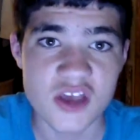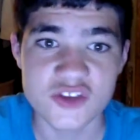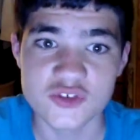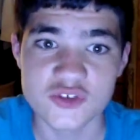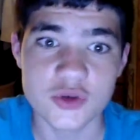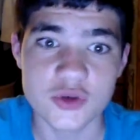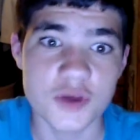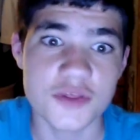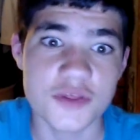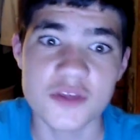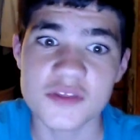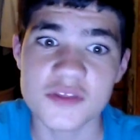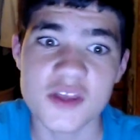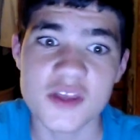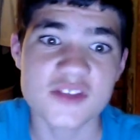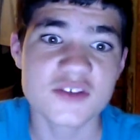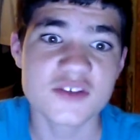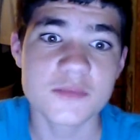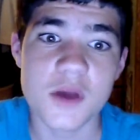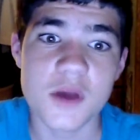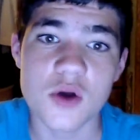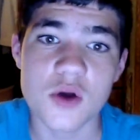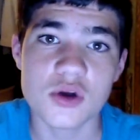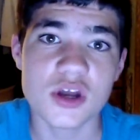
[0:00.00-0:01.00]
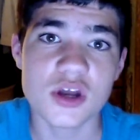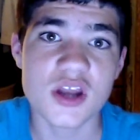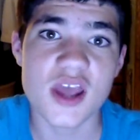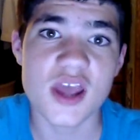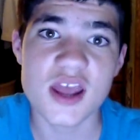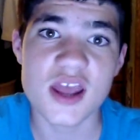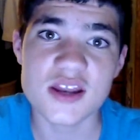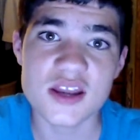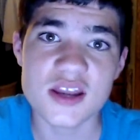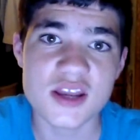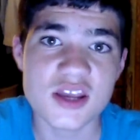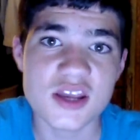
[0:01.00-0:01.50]
So I think that's about going to
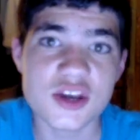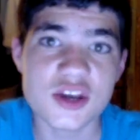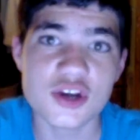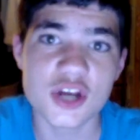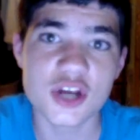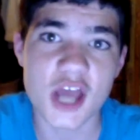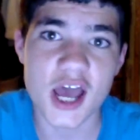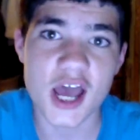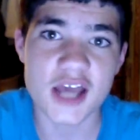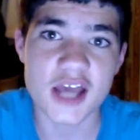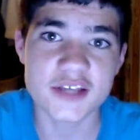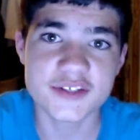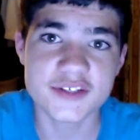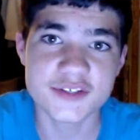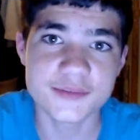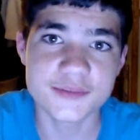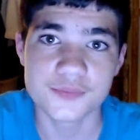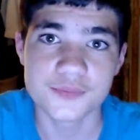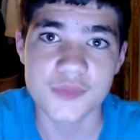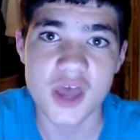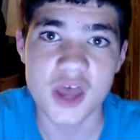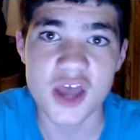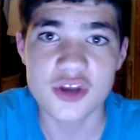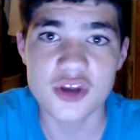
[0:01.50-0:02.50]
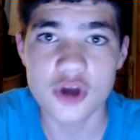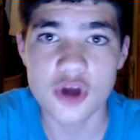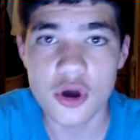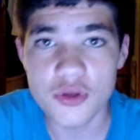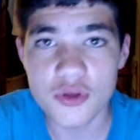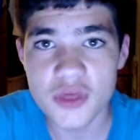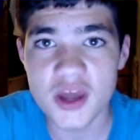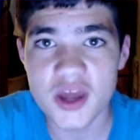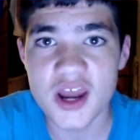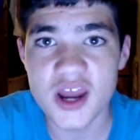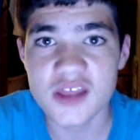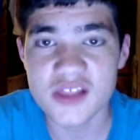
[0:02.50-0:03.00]
end it here, guys. I know
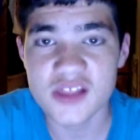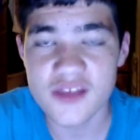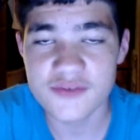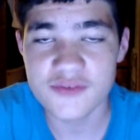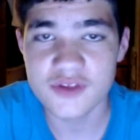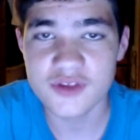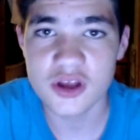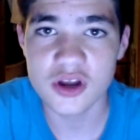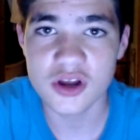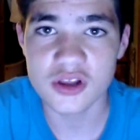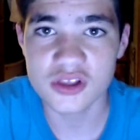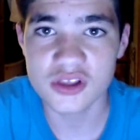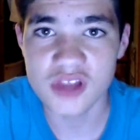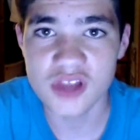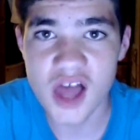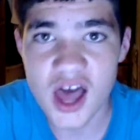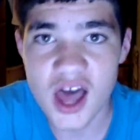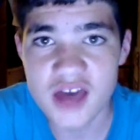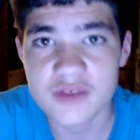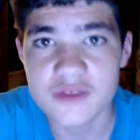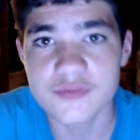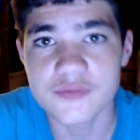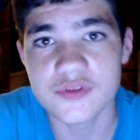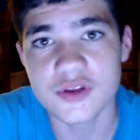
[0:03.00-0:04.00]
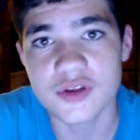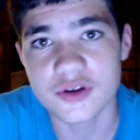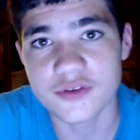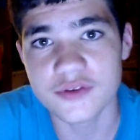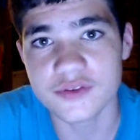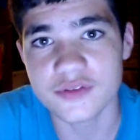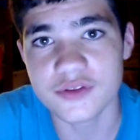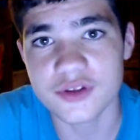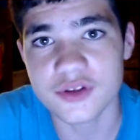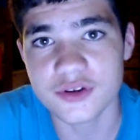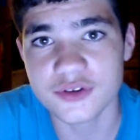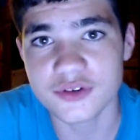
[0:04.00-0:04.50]
that I left out a lot of
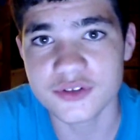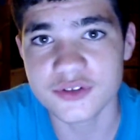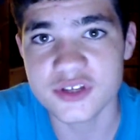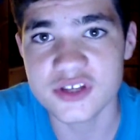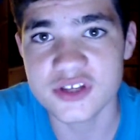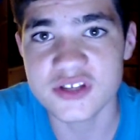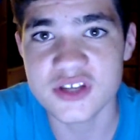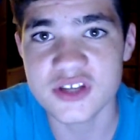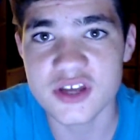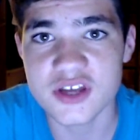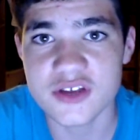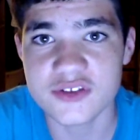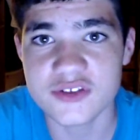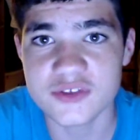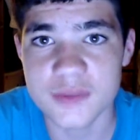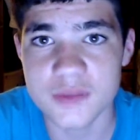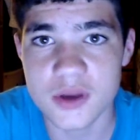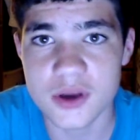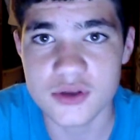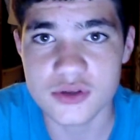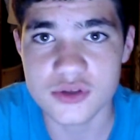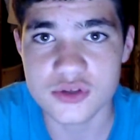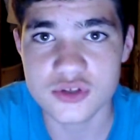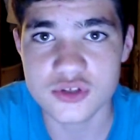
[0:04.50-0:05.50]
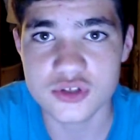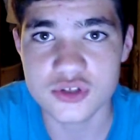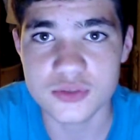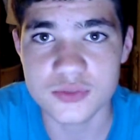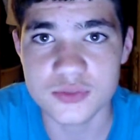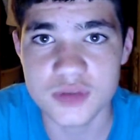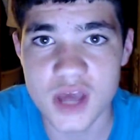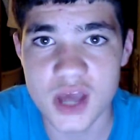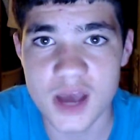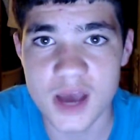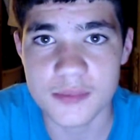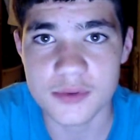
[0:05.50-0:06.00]
little details about
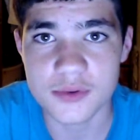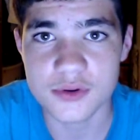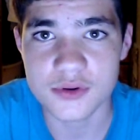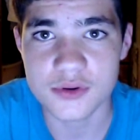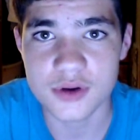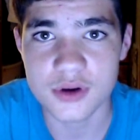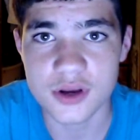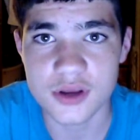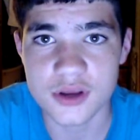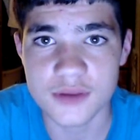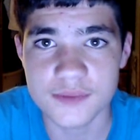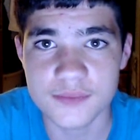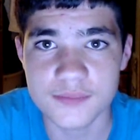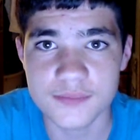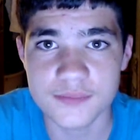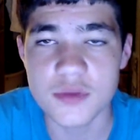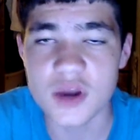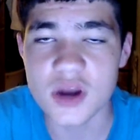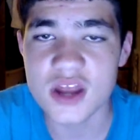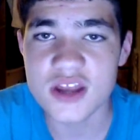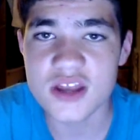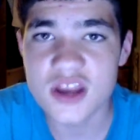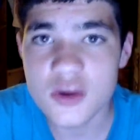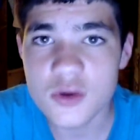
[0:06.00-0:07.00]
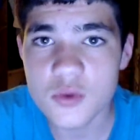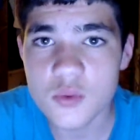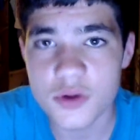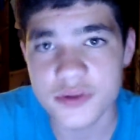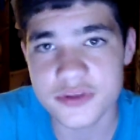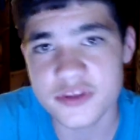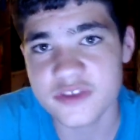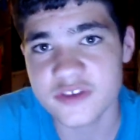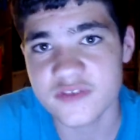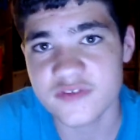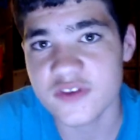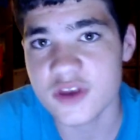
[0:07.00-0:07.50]
YouTube copyright, but I didn't
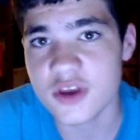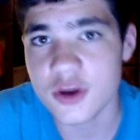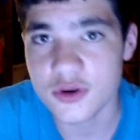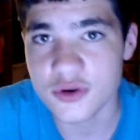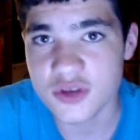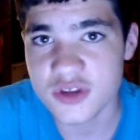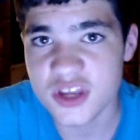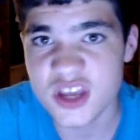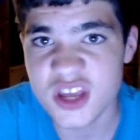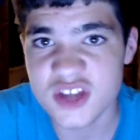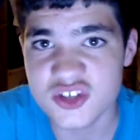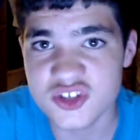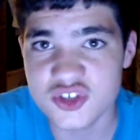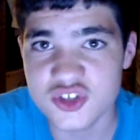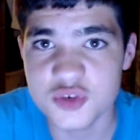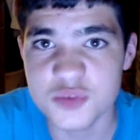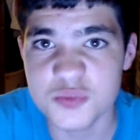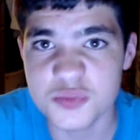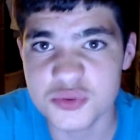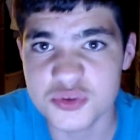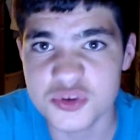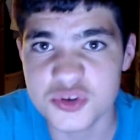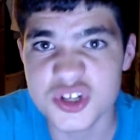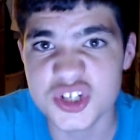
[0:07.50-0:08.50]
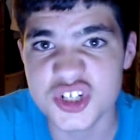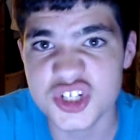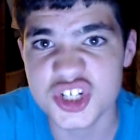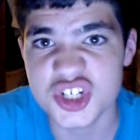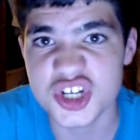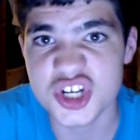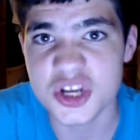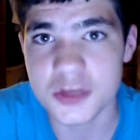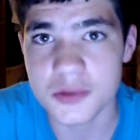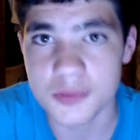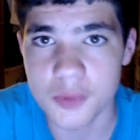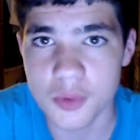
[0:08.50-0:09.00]
want this video to get too
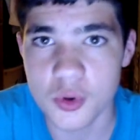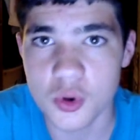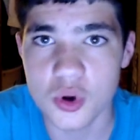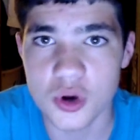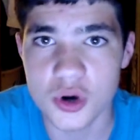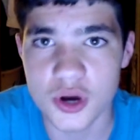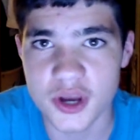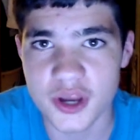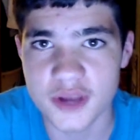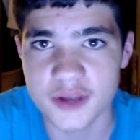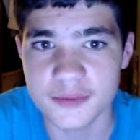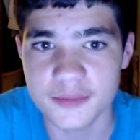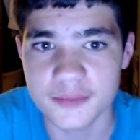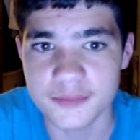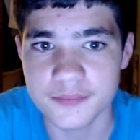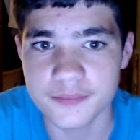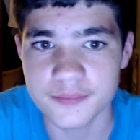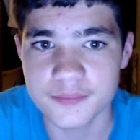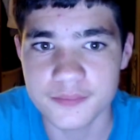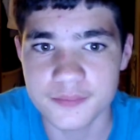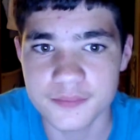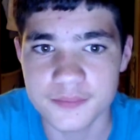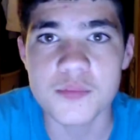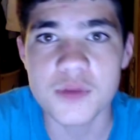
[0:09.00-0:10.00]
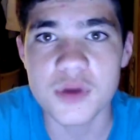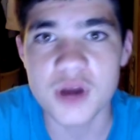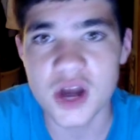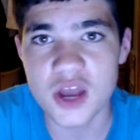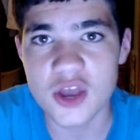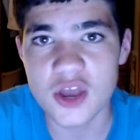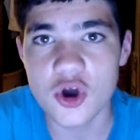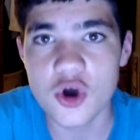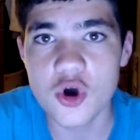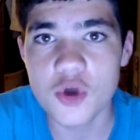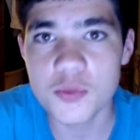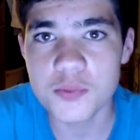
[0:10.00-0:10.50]
preachy and boring. But
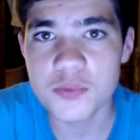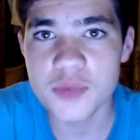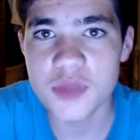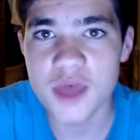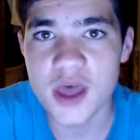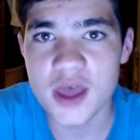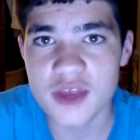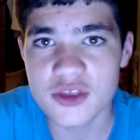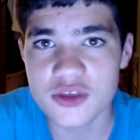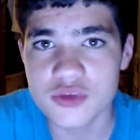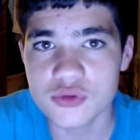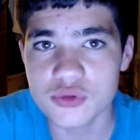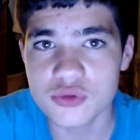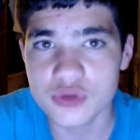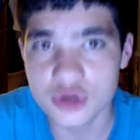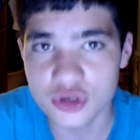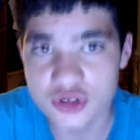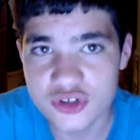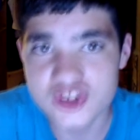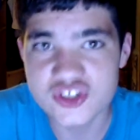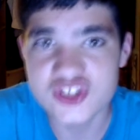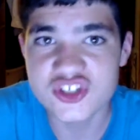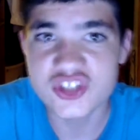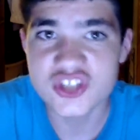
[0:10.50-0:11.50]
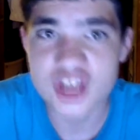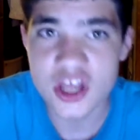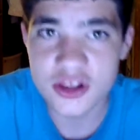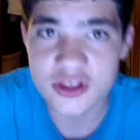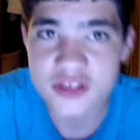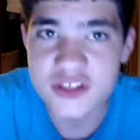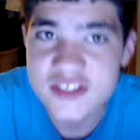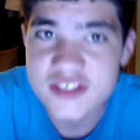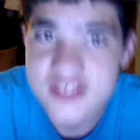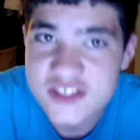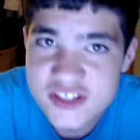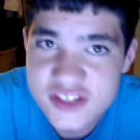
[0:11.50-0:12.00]
I hope that you learned
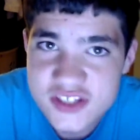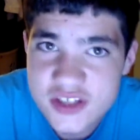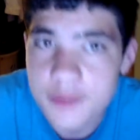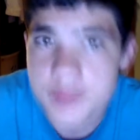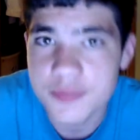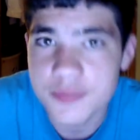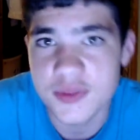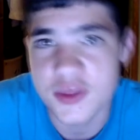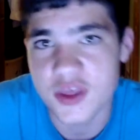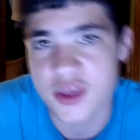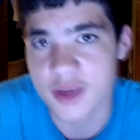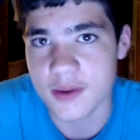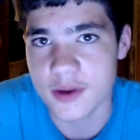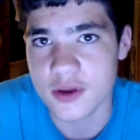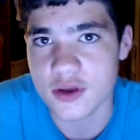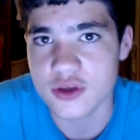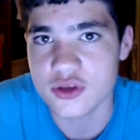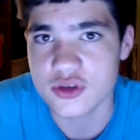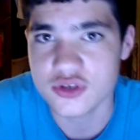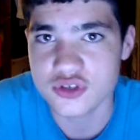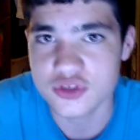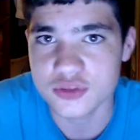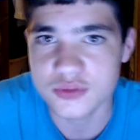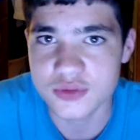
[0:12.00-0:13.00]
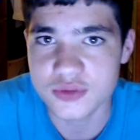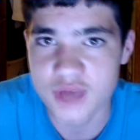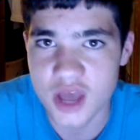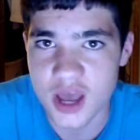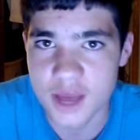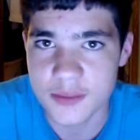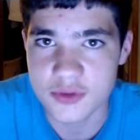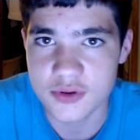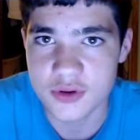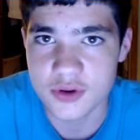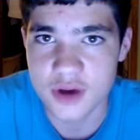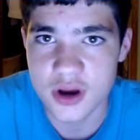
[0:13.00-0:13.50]
at least something about YouTube
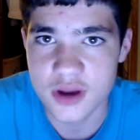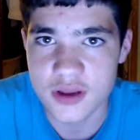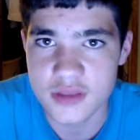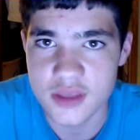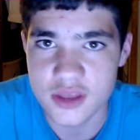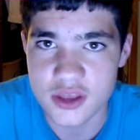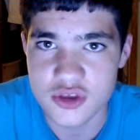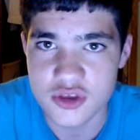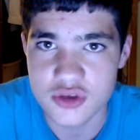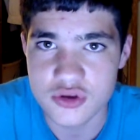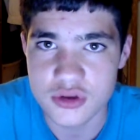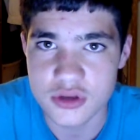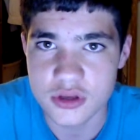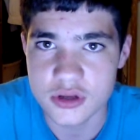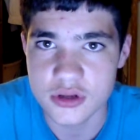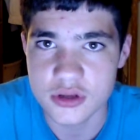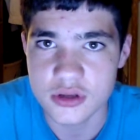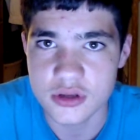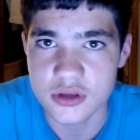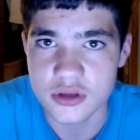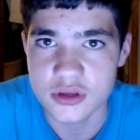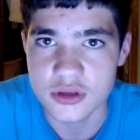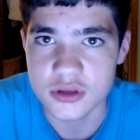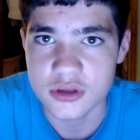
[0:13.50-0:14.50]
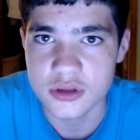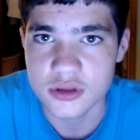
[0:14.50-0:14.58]
copyright, and that you can